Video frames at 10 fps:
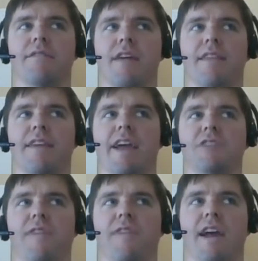the
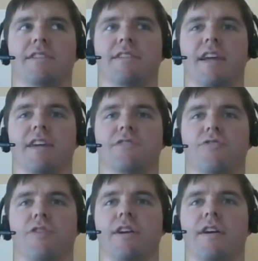HVAC
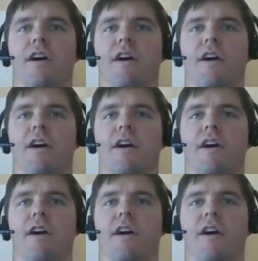industry